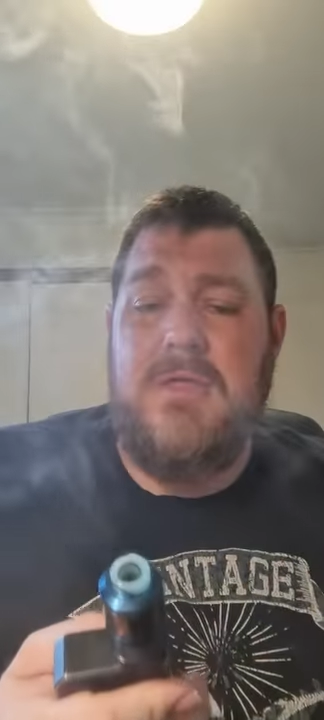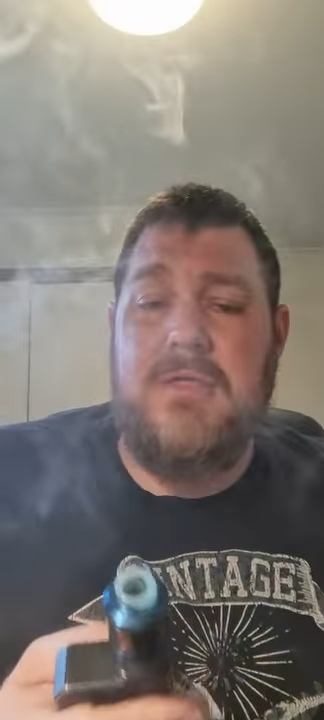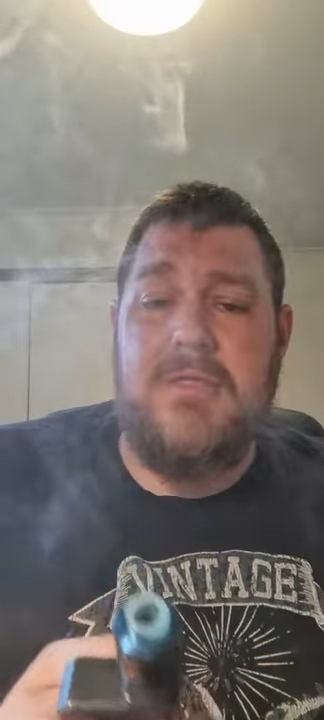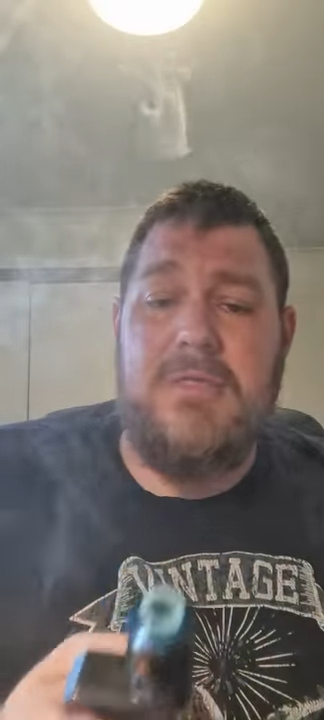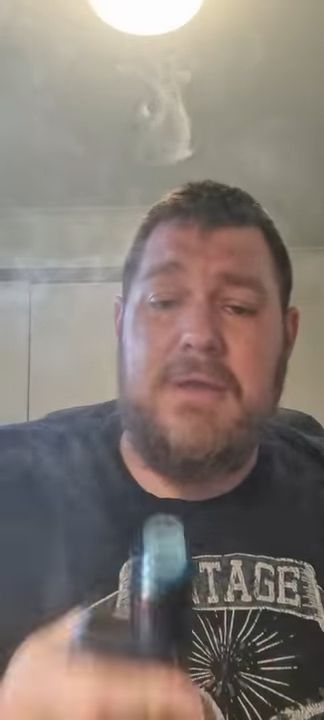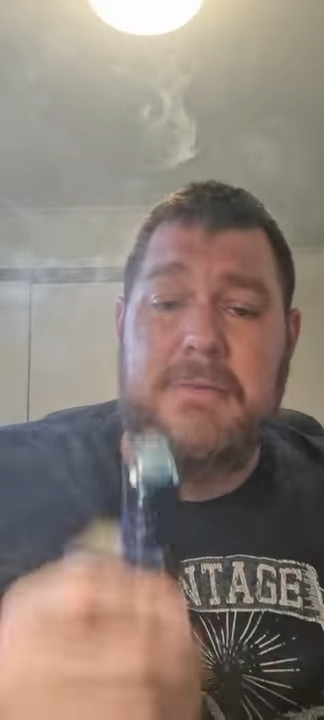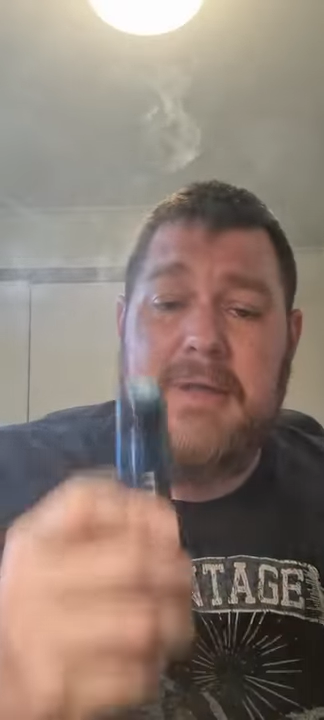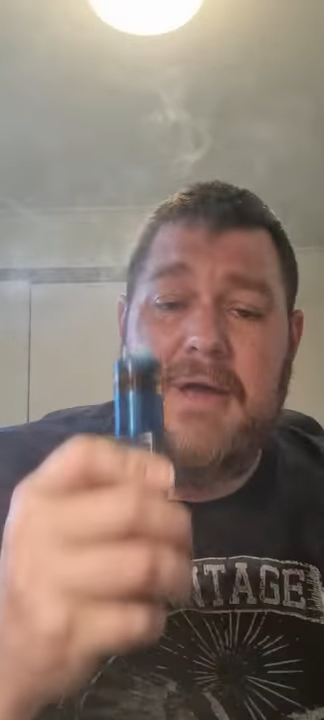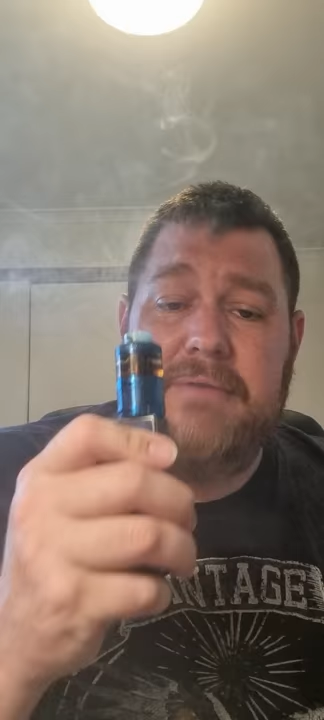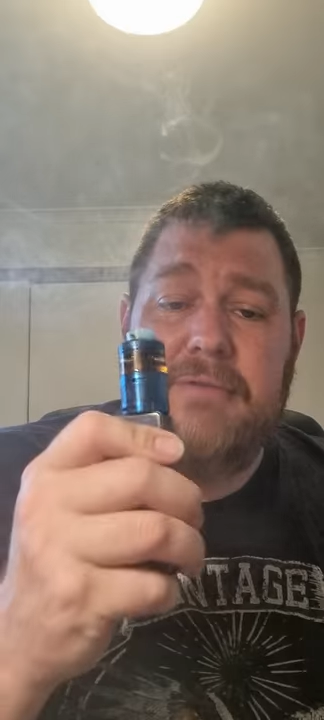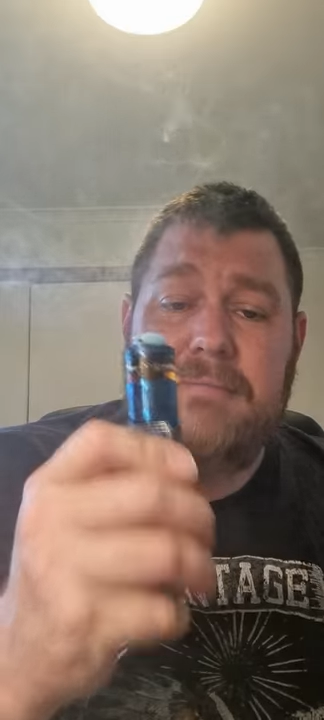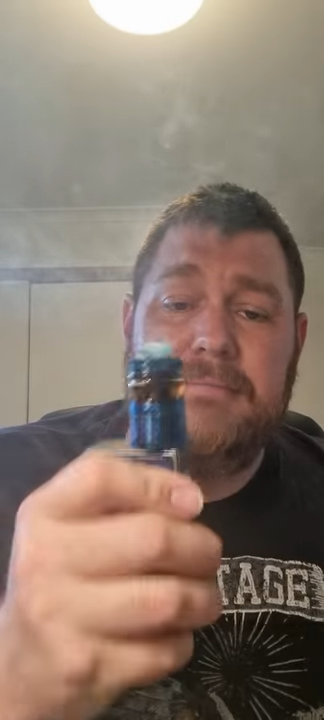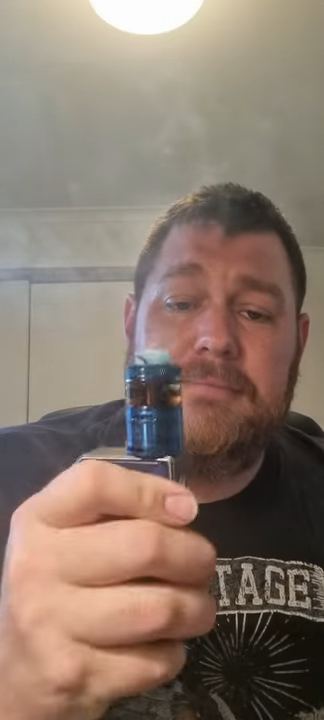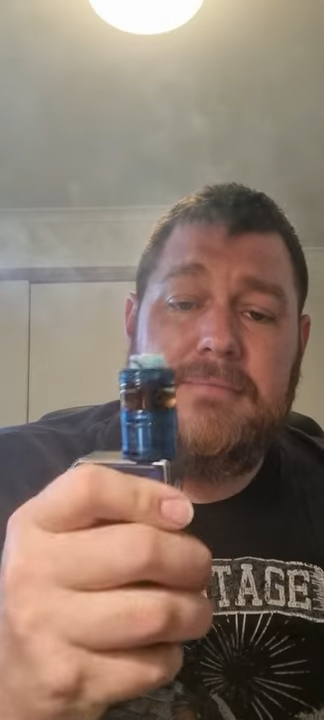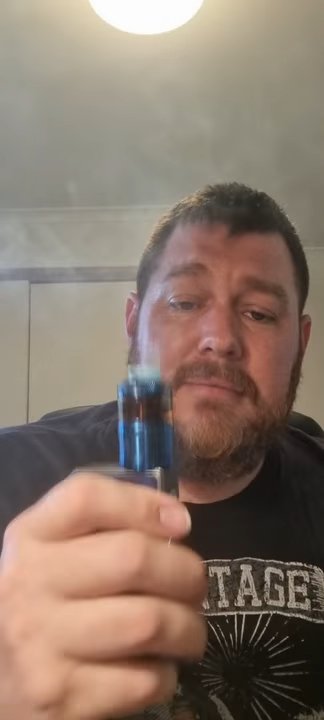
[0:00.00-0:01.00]
There we have
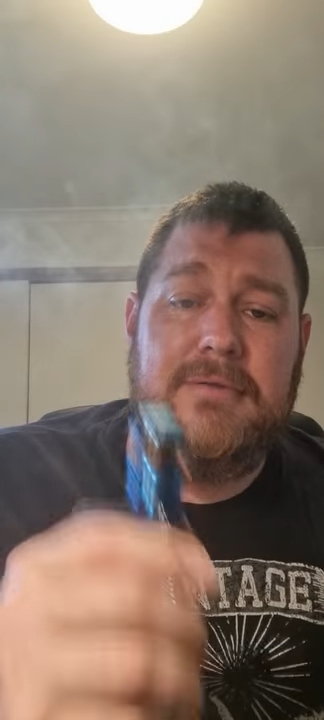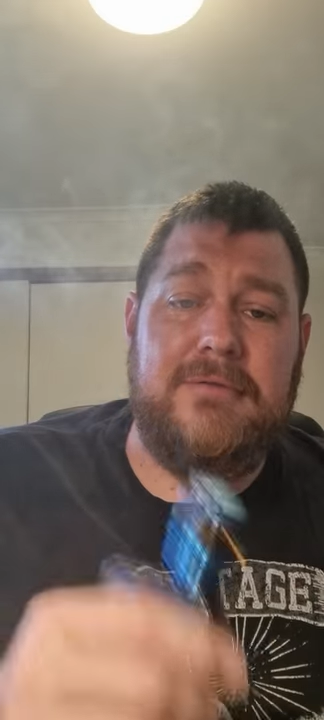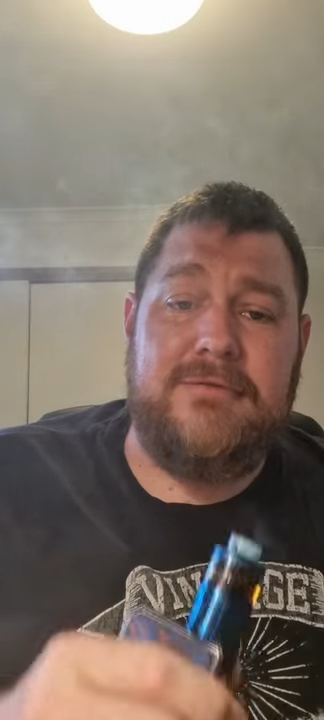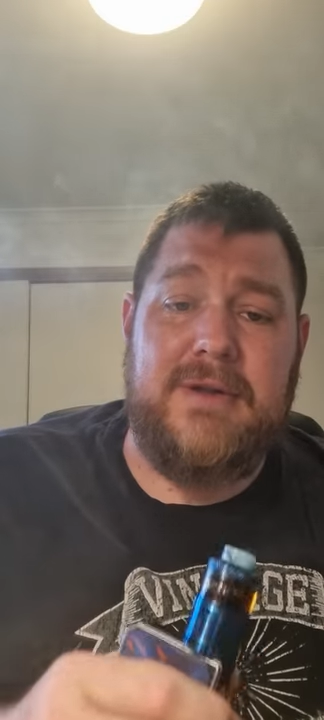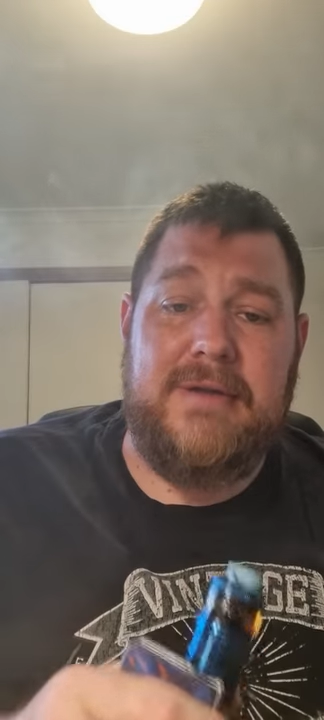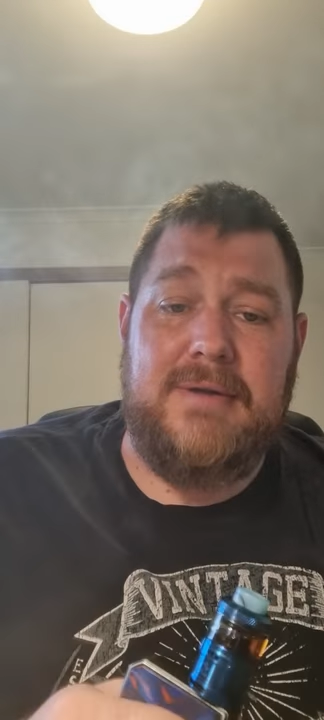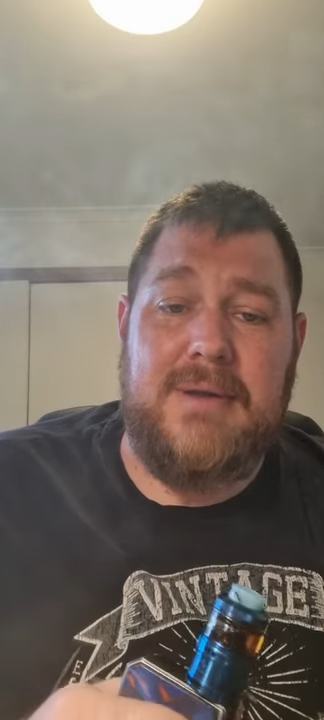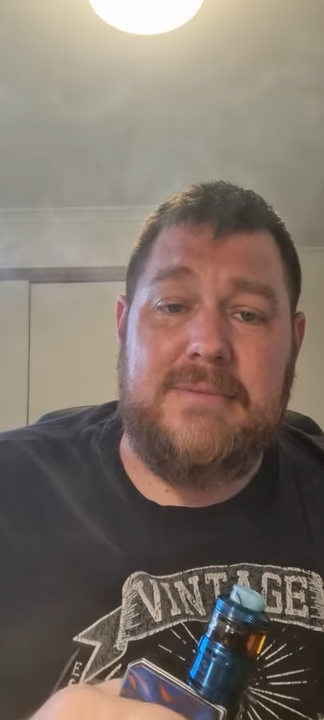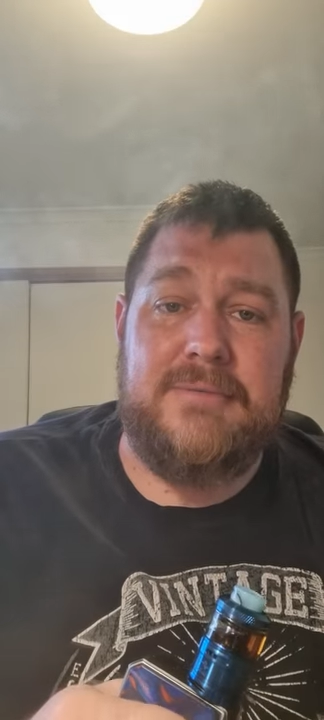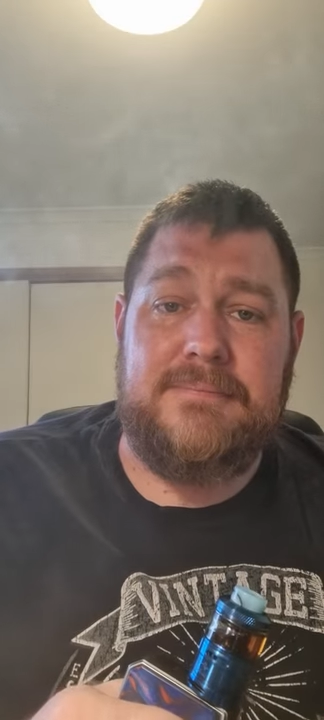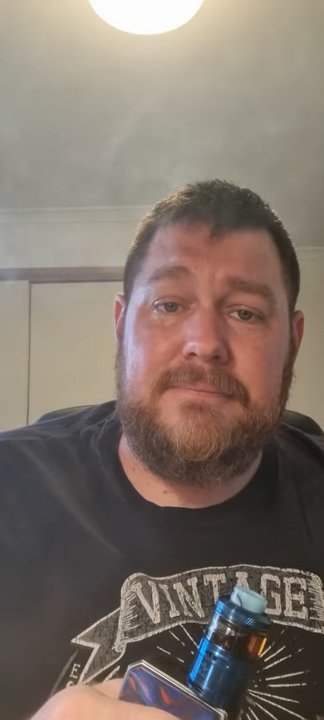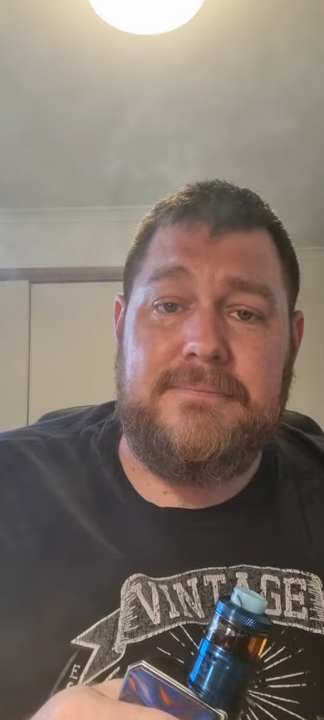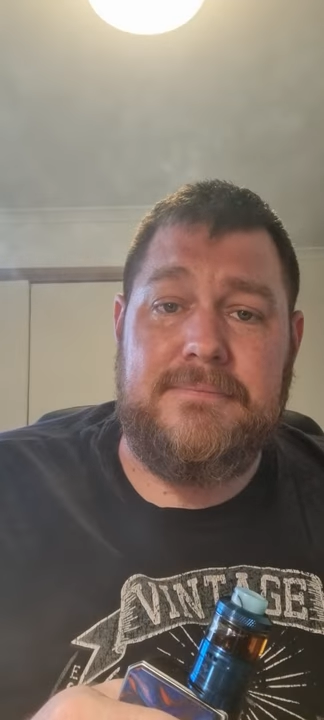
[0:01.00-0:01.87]
it, the fat rabbit.